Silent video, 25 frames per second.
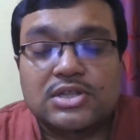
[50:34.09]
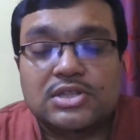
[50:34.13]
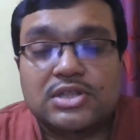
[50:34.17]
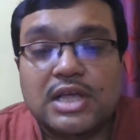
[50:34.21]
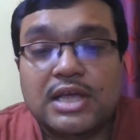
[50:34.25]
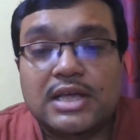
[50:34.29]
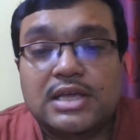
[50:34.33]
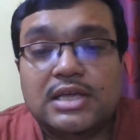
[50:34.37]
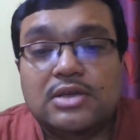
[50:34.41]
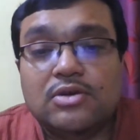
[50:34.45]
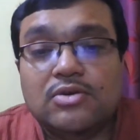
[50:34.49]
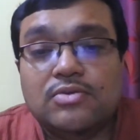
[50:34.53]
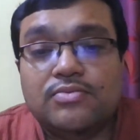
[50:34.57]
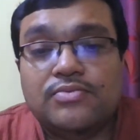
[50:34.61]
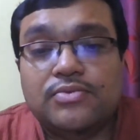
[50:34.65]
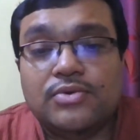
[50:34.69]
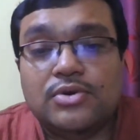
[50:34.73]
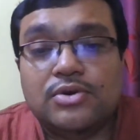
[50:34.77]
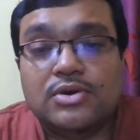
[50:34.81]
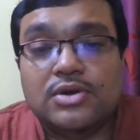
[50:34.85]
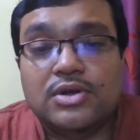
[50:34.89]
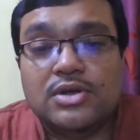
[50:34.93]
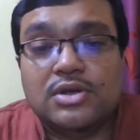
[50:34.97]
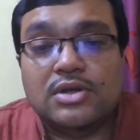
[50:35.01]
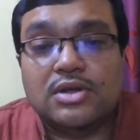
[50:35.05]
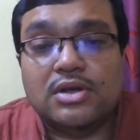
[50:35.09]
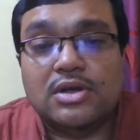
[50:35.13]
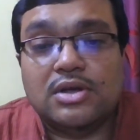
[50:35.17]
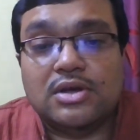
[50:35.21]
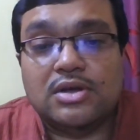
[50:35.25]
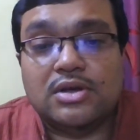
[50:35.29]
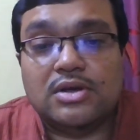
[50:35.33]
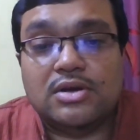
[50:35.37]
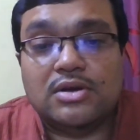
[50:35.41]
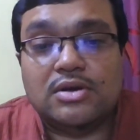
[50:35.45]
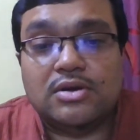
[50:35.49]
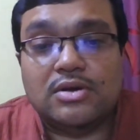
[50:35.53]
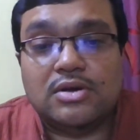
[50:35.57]
Thank you for
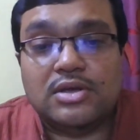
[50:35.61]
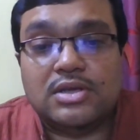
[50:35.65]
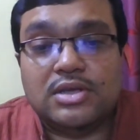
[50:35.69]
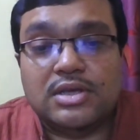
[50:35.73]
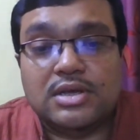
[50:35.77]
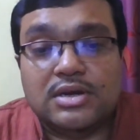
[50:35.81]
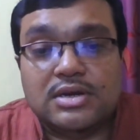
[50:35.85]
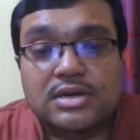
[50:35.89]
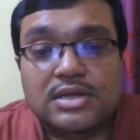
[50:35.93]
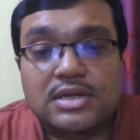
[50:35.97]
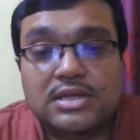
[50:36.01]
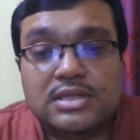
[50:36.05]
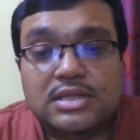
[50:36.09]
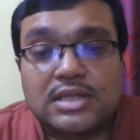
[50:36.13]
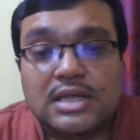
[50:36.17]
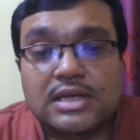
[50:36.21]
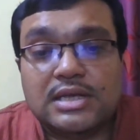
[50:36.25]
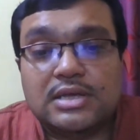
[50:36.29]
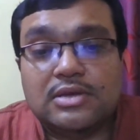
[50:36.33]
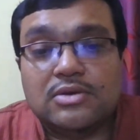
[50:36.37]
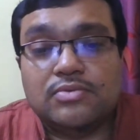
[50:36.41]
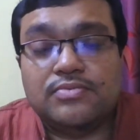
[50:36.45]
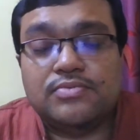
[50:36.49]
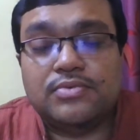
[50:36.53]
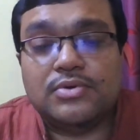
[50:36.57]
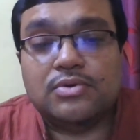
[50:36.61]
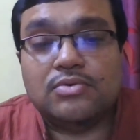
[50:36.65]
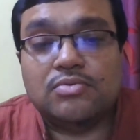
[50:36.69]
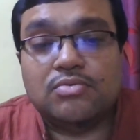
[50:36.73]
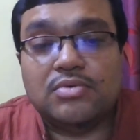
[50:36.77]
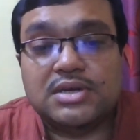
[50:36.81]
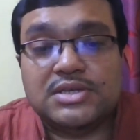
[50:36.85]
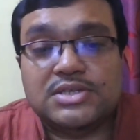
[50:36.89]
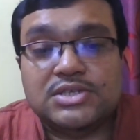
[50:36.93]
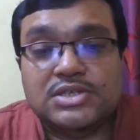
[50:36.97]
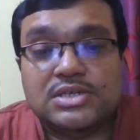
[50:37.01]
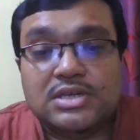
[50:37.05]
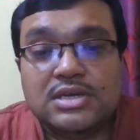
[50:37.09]
hearing, thank you for
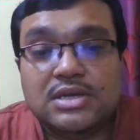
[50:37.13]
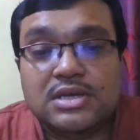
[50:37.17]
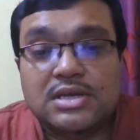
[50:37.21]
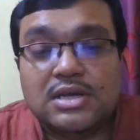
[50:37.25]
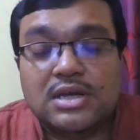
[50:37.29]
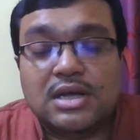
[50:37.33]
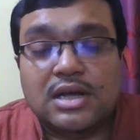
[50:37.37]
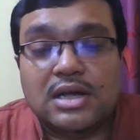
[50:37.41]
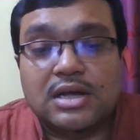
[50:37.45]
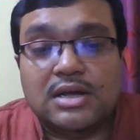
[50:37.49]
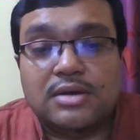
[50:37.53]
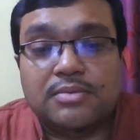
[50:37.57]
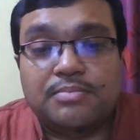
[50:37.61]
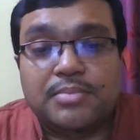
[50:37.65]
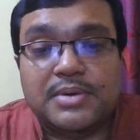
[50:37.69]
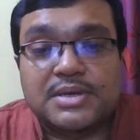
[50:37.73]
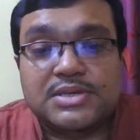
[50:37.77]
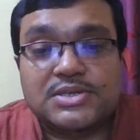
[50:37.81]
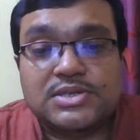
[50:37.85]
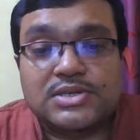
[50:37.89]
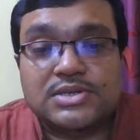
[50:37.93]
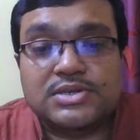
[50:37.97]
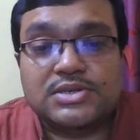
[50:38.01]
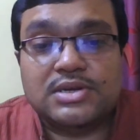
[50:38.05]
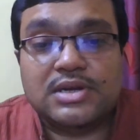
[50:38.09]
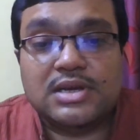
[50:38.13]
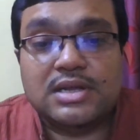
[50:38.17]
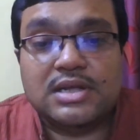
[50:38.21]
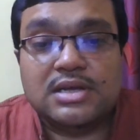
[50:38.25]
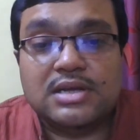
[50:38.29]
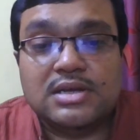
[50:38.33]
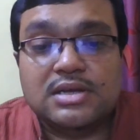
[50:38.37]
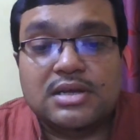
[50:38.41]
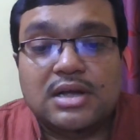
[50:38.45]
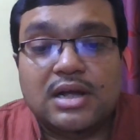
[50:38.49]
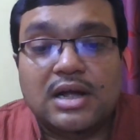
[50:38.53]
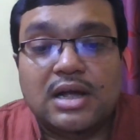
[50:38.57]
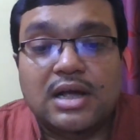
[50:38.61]
watching patiently,
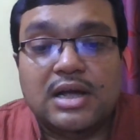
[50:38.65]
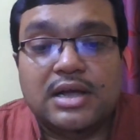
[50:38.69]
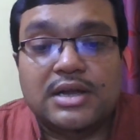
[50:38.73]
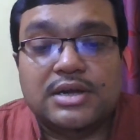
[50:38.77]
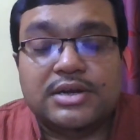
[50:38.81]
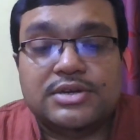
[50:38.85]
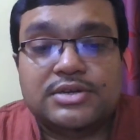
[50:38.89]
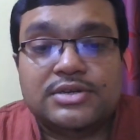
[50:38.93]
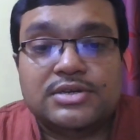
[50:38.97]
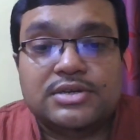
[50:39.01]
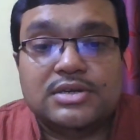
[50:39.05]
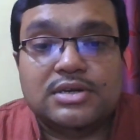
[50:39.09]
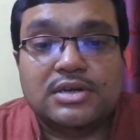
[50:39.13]
and